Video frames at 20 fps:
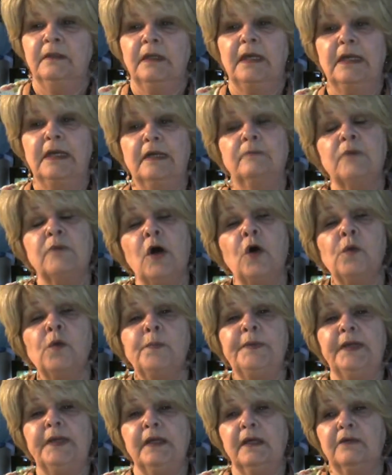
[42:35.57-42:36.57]
And I'm
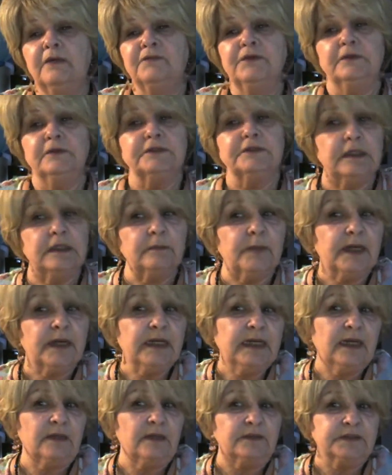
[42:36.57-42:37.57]
hoping if there's
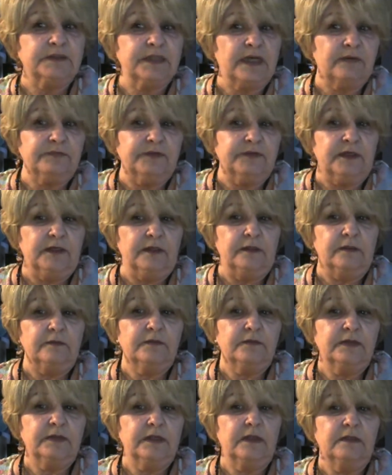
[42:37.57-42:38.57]
anybody else out there
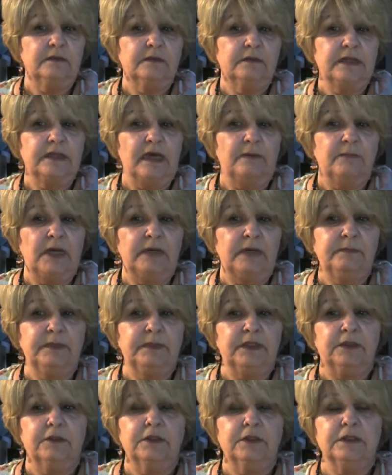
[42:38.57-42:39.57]
that might be
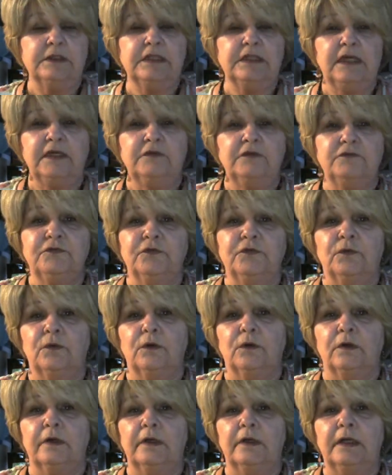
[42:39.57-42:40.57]
a good date
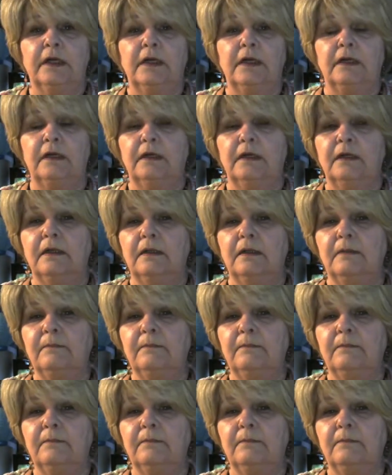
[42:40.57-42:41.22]
for, give